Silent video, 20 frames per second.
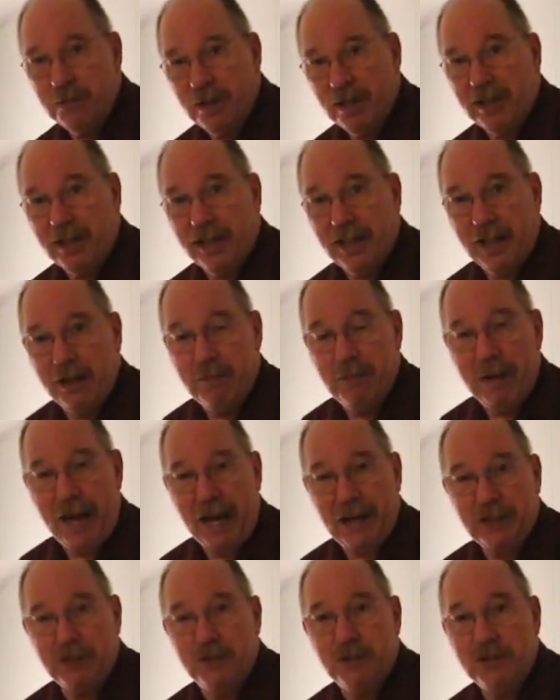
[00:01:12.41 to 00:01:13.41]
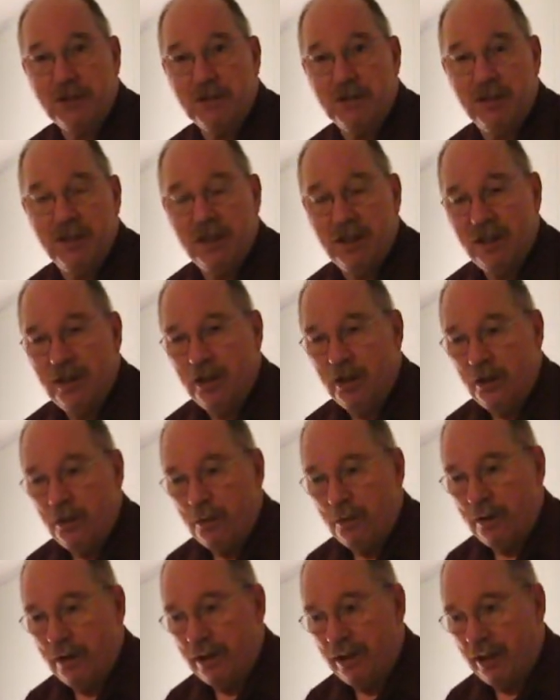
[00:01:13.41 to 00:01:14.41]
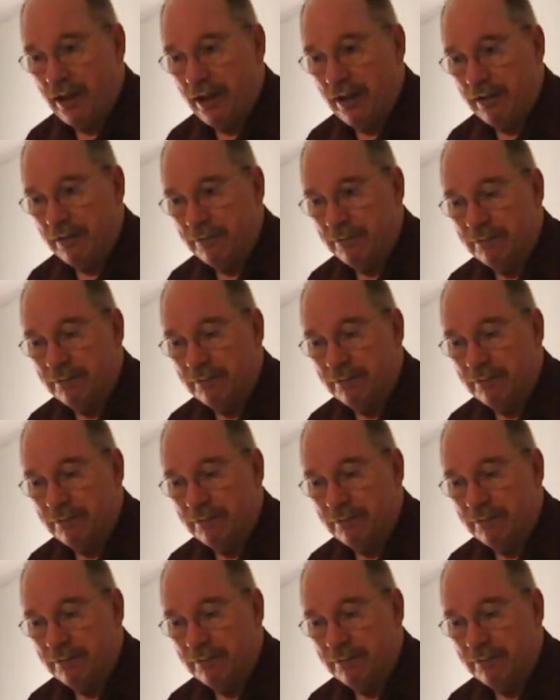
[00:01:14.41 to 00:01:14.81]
They're going to come back to us with a